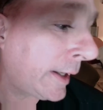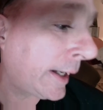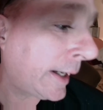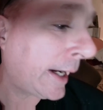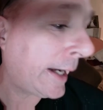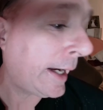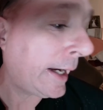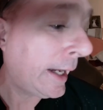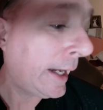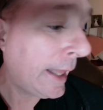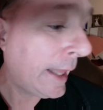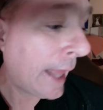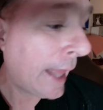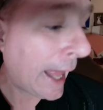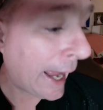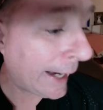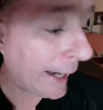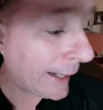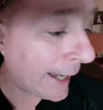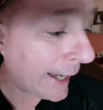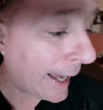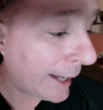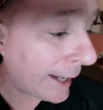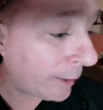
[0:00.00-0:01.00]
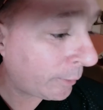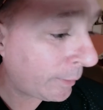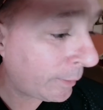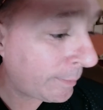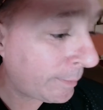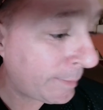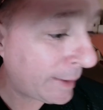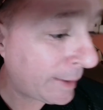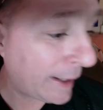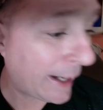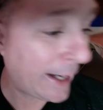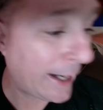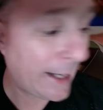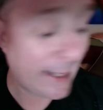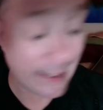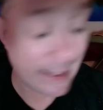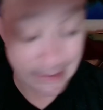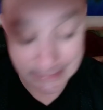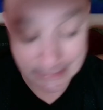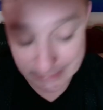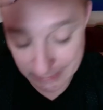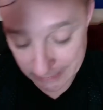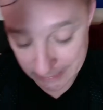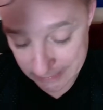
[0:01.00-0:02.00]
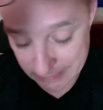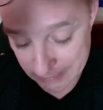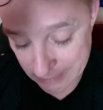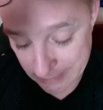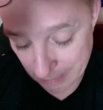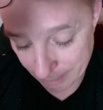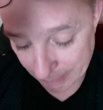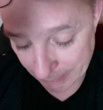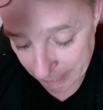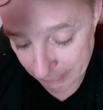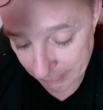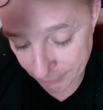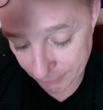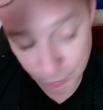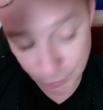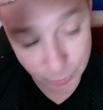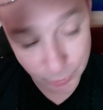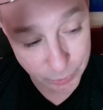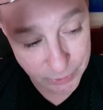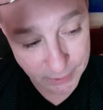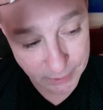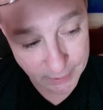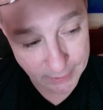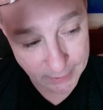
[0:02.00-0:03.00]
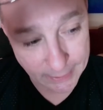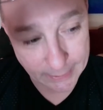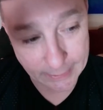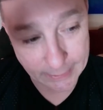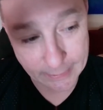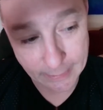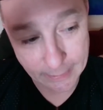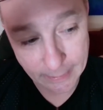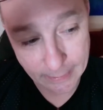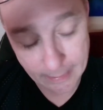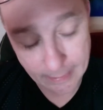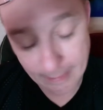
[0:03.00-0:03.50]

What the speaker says: and I got to admit, I had a stomach issue today.